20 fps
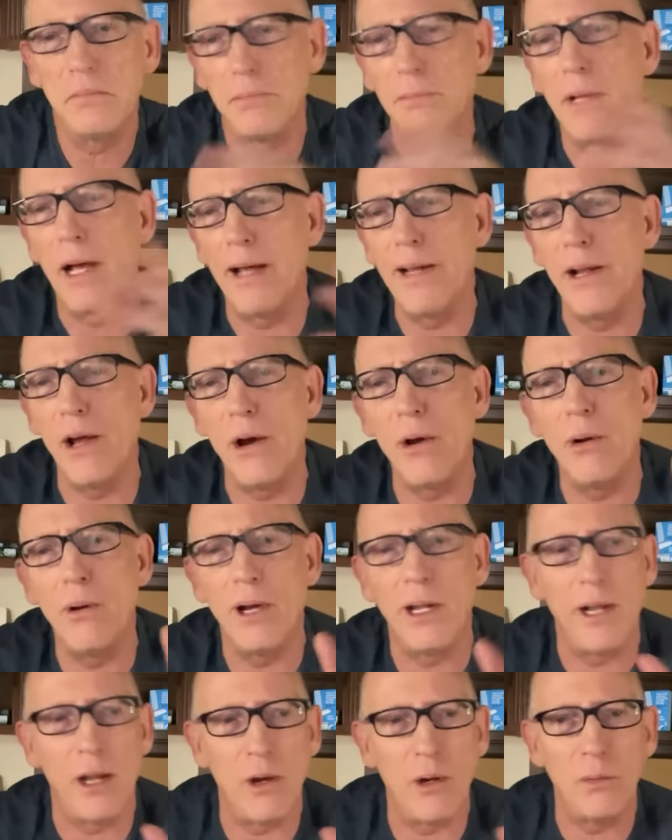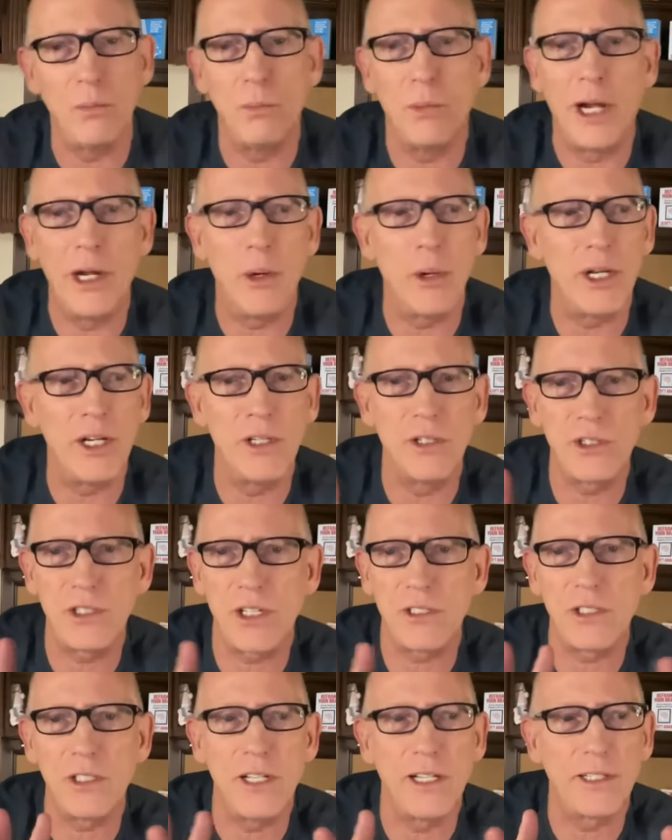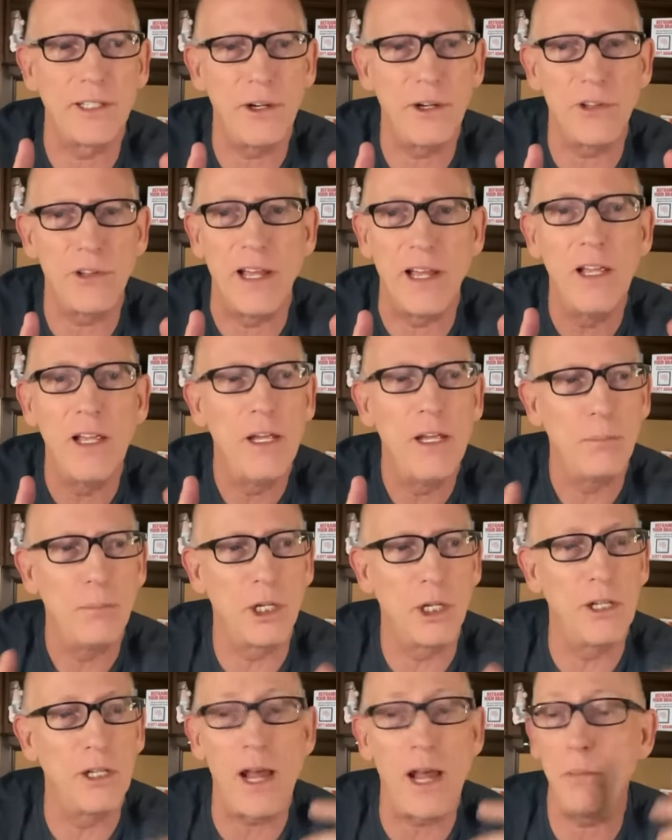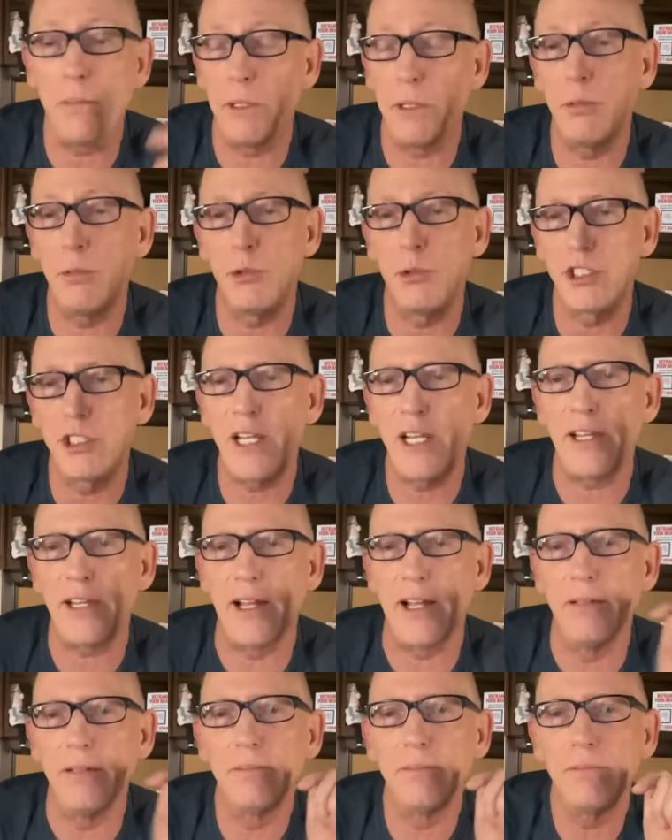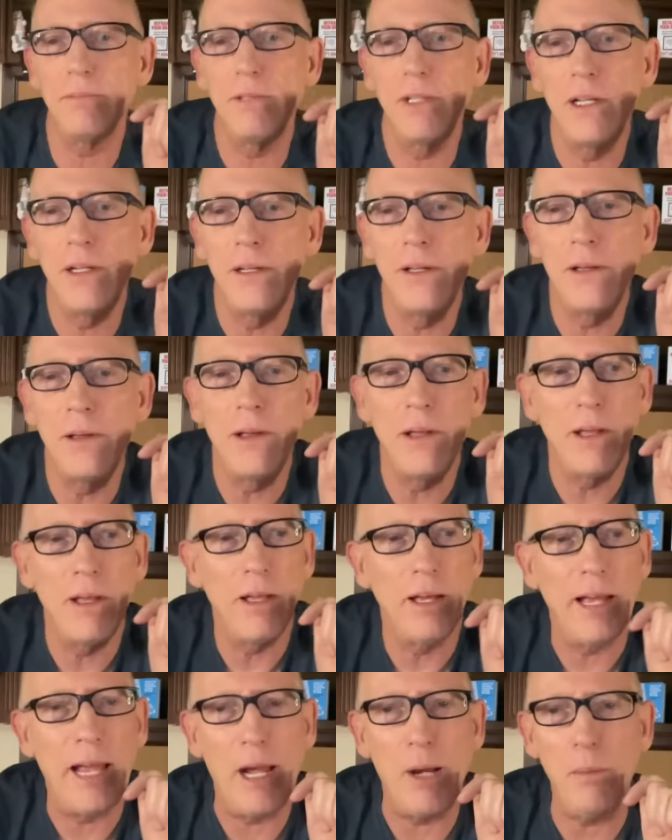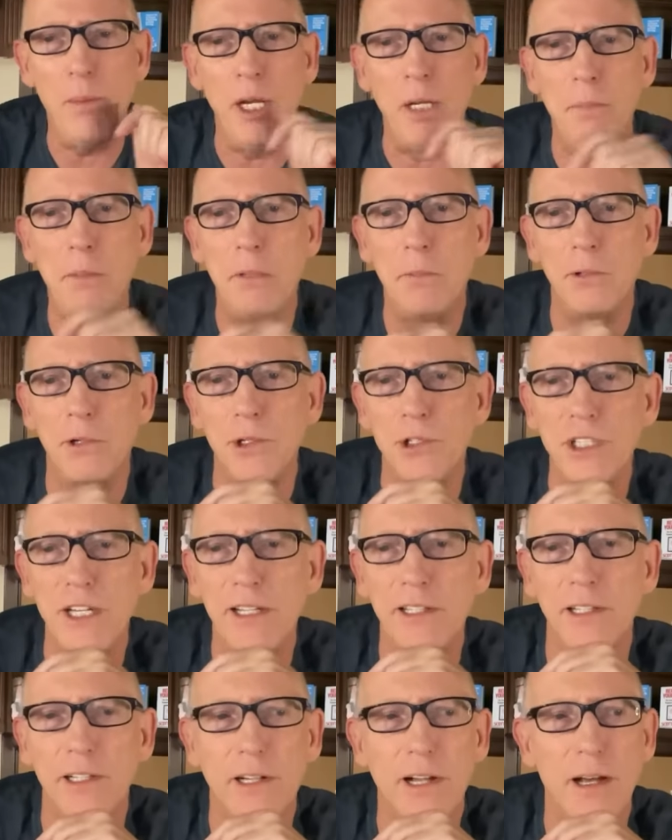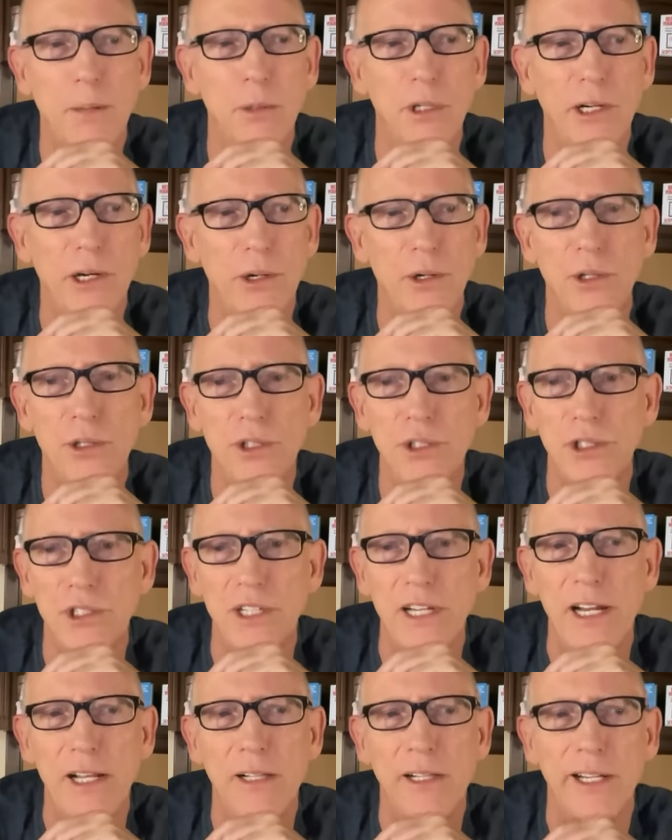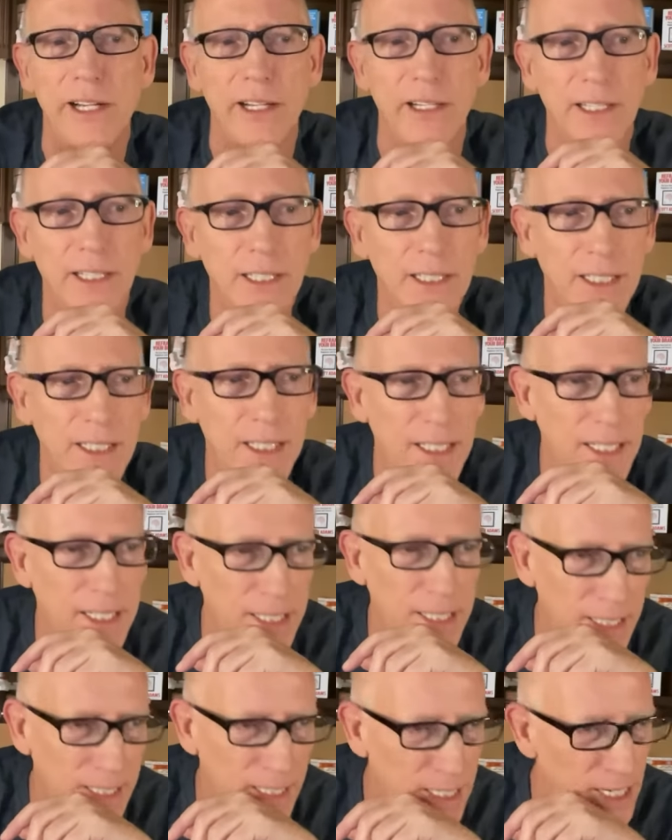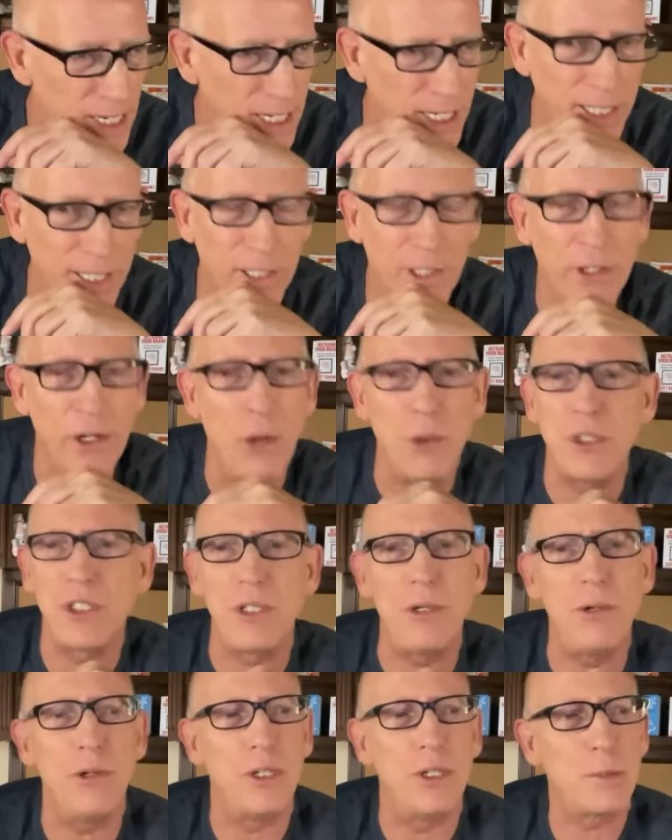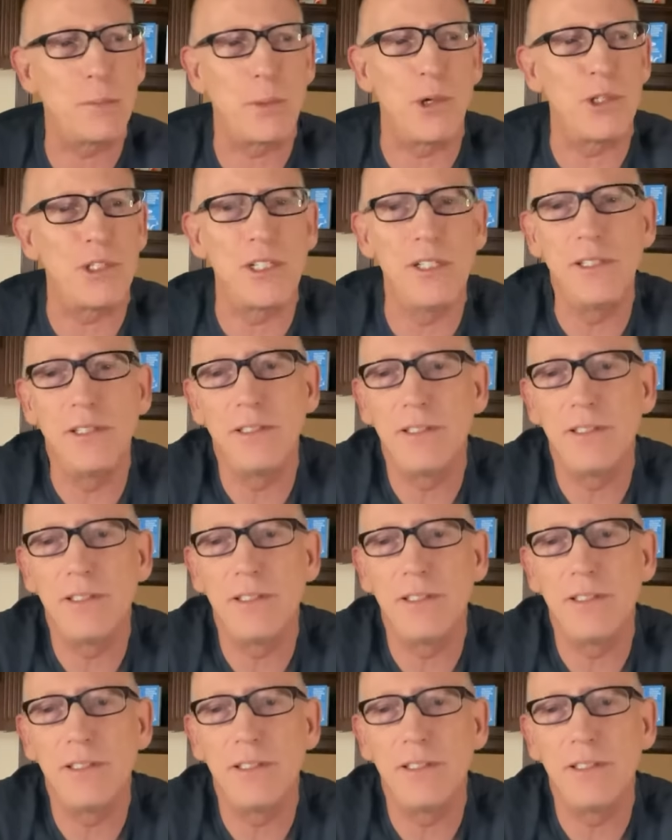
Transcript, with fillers: I know. My audience doesn't like to hear that. But a lot of people would say that. How many people are saying that Kamala Harris is nailing it? No serious person.